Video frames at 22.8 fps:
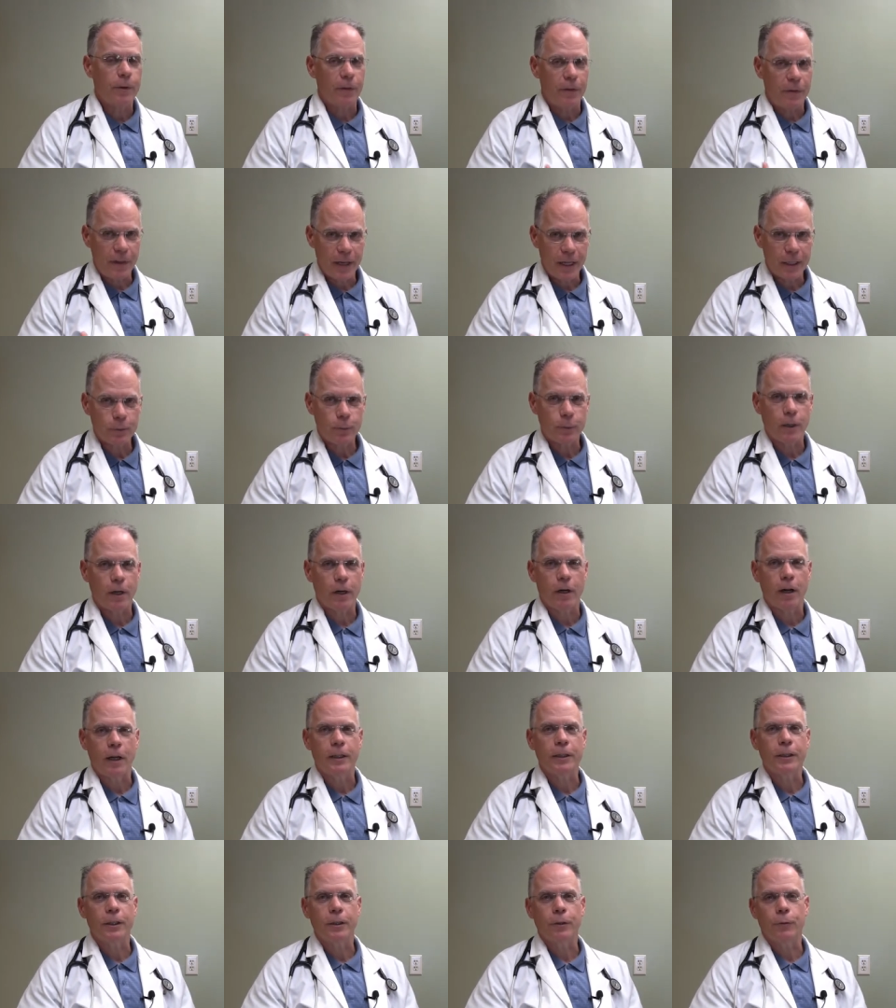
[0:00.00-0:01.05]
and that's what I'd
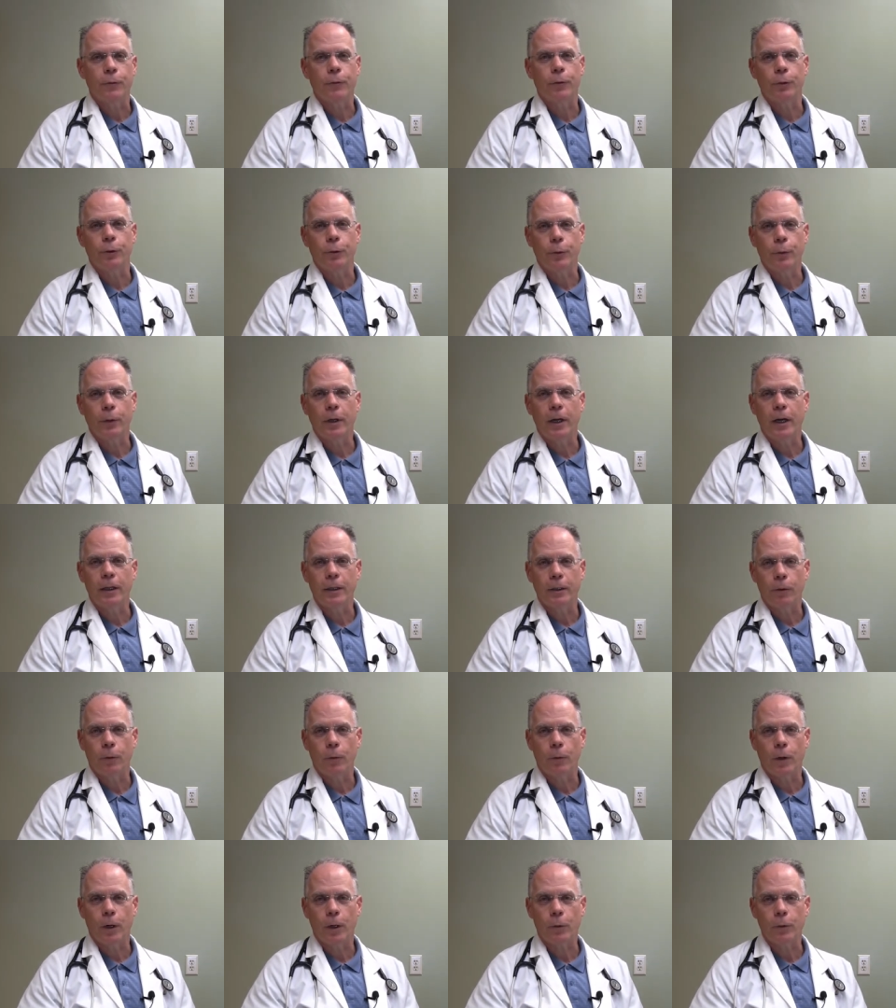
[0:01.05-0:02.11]
like to go through a
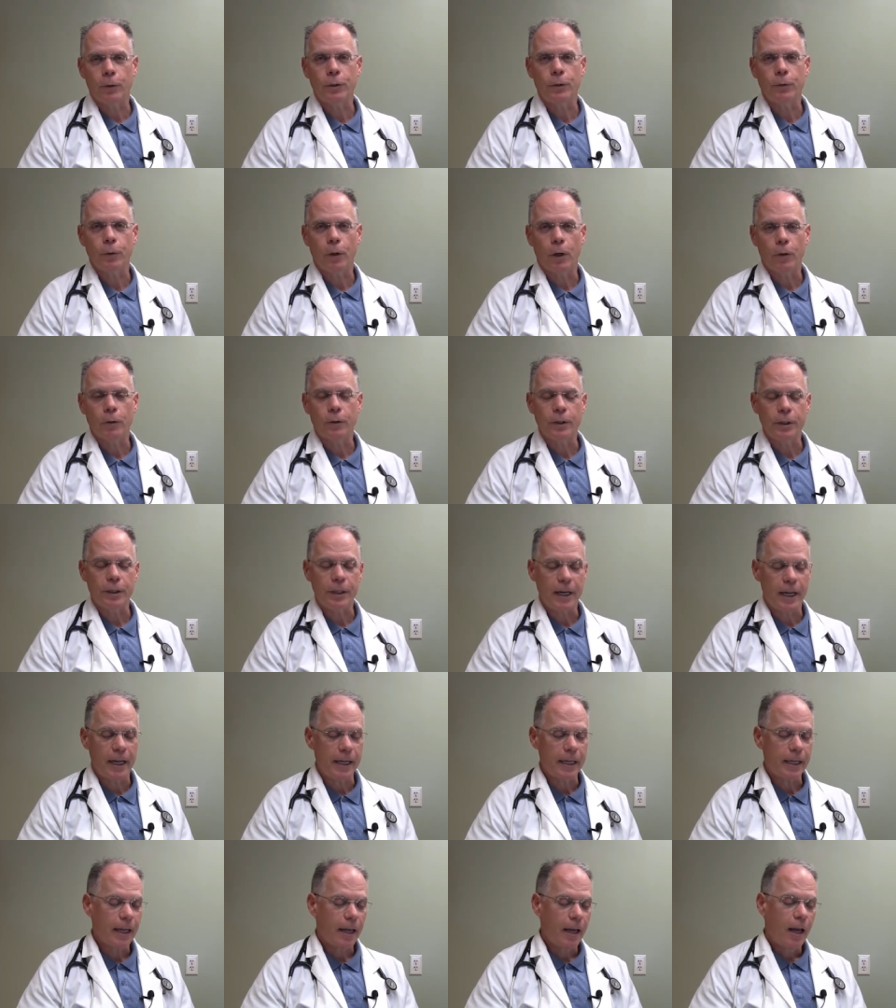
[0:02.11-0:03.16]
little while with you all
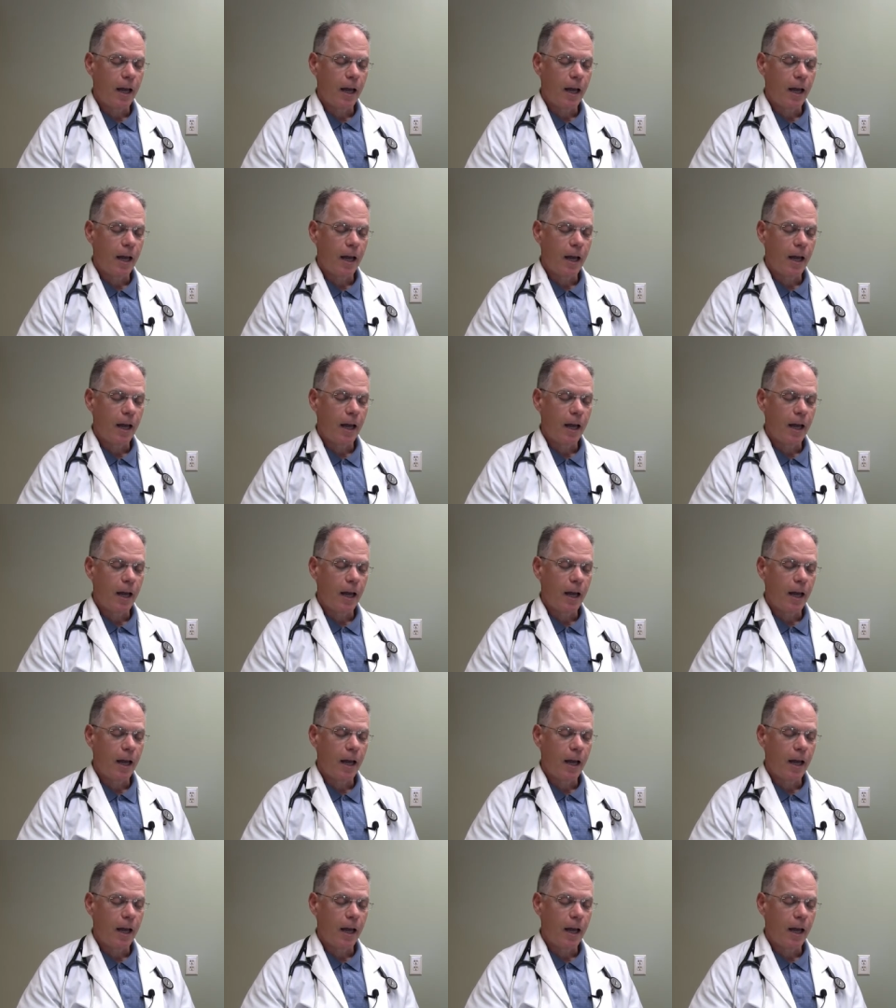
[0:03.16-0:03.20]
today.